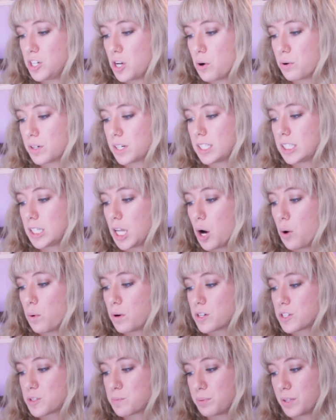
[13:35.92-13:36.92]
yoga
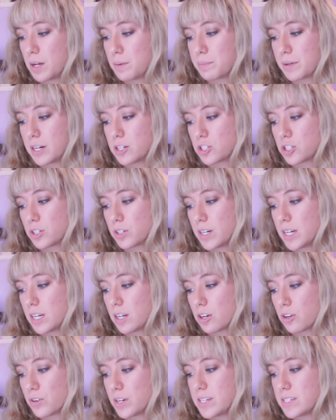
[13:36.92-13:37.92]
lowers blood pressure,
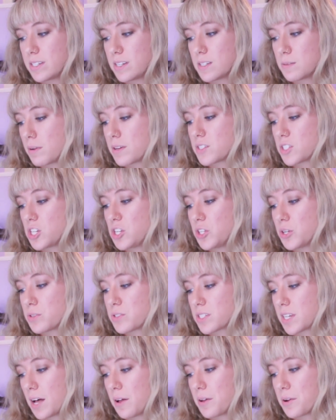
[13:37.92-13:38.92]
increases
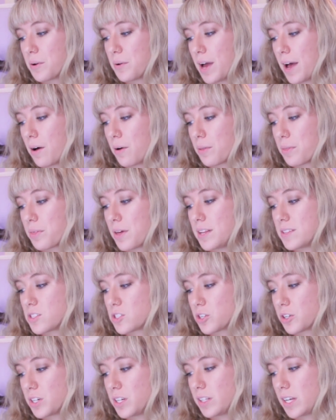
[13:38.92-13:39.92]
musculoskeletal health and
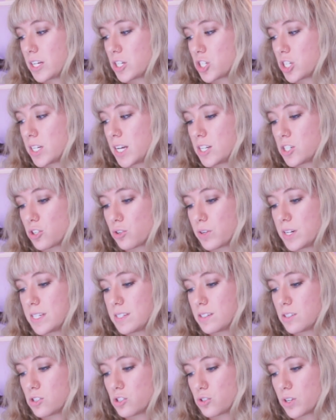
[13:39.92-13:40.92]
circulation, and
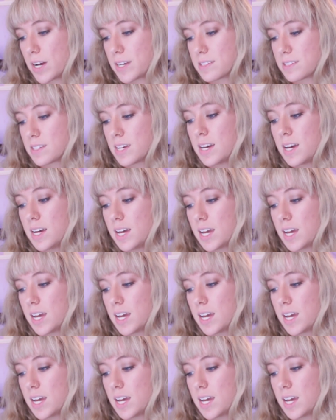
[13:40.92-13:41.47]
decreases stress.